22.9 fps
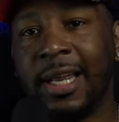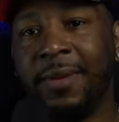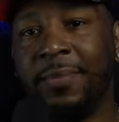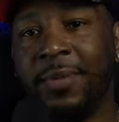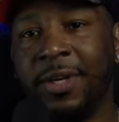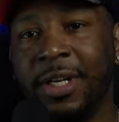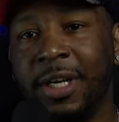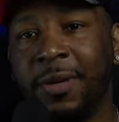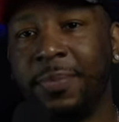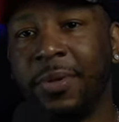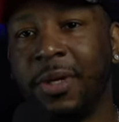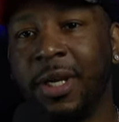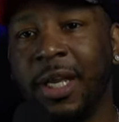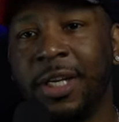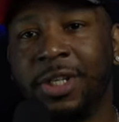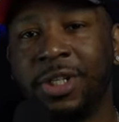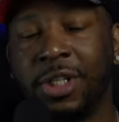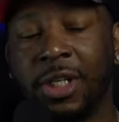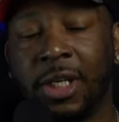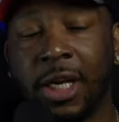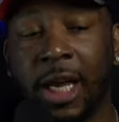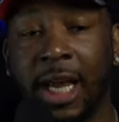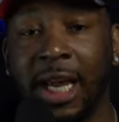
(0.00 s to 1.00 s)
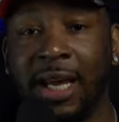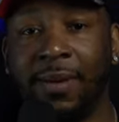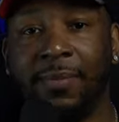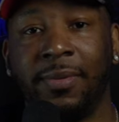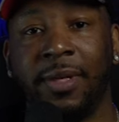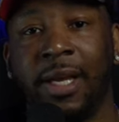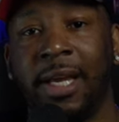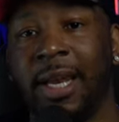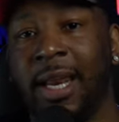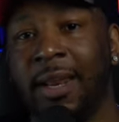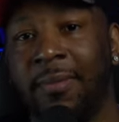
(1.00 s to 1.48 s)
their manipulation
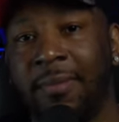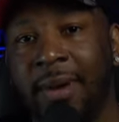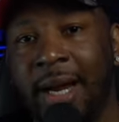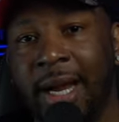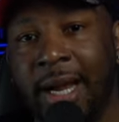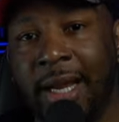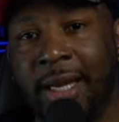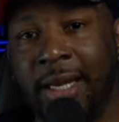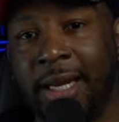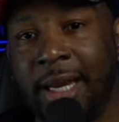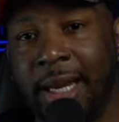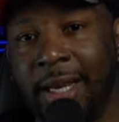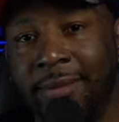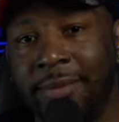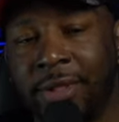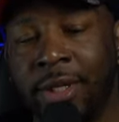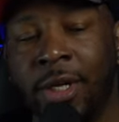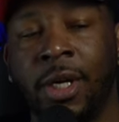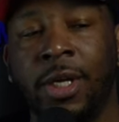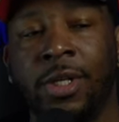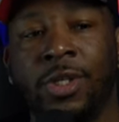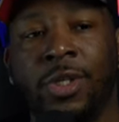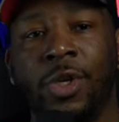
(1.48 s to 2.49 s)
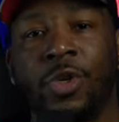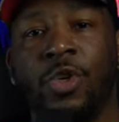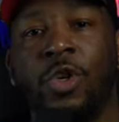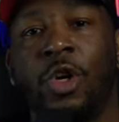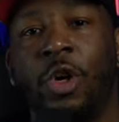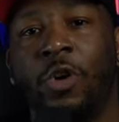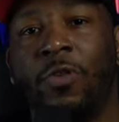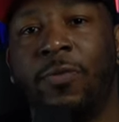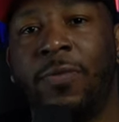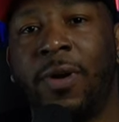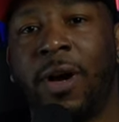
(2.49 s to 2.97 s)
games and their mind games so
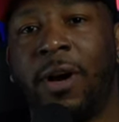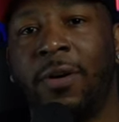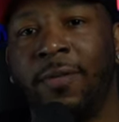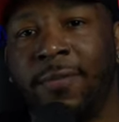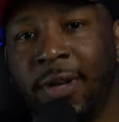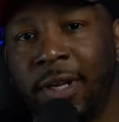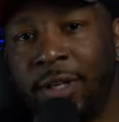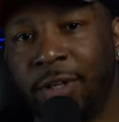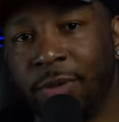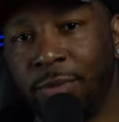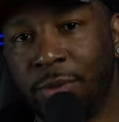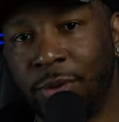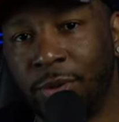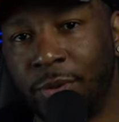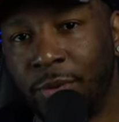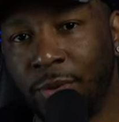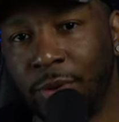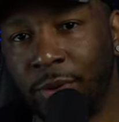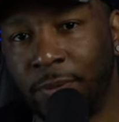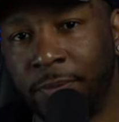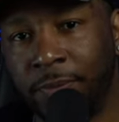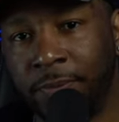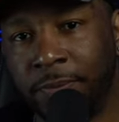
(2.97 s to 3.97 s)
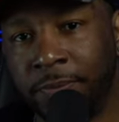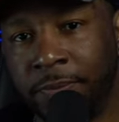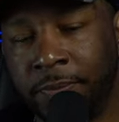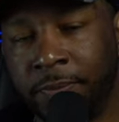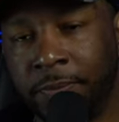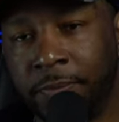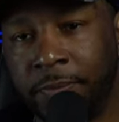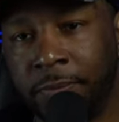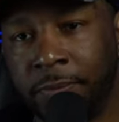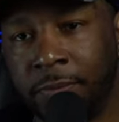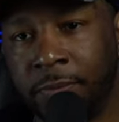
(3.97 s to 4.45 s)
you don't fall victim to
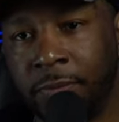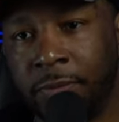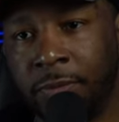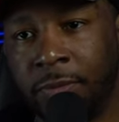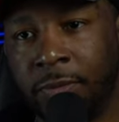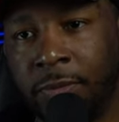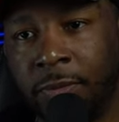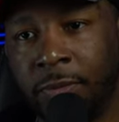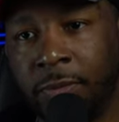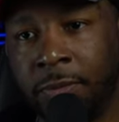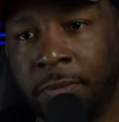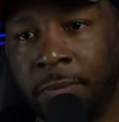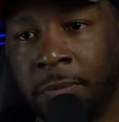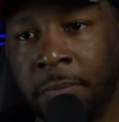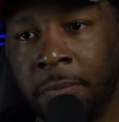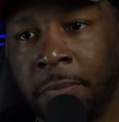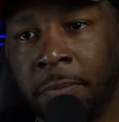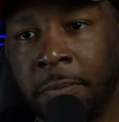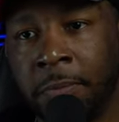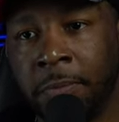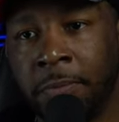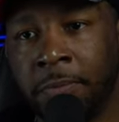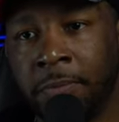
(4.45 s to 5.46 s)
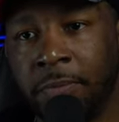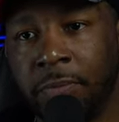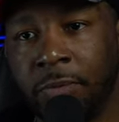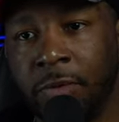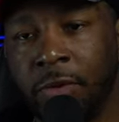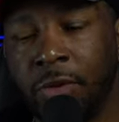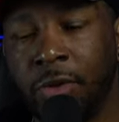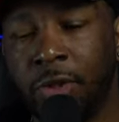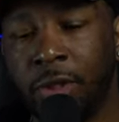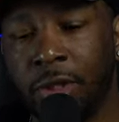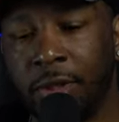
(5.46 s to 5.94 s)
them.
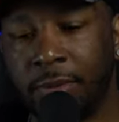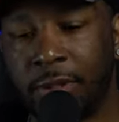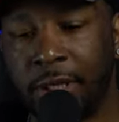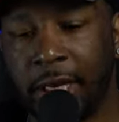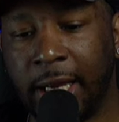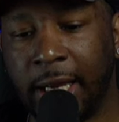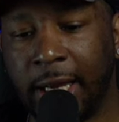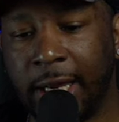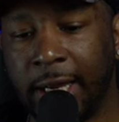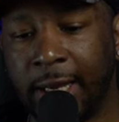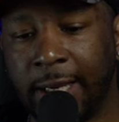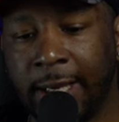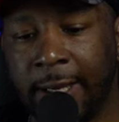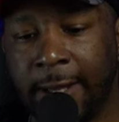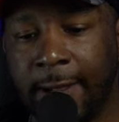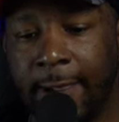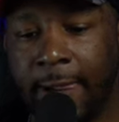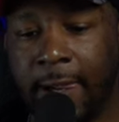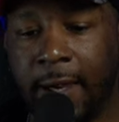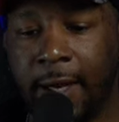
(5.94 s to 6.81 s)
You see what I'm saying?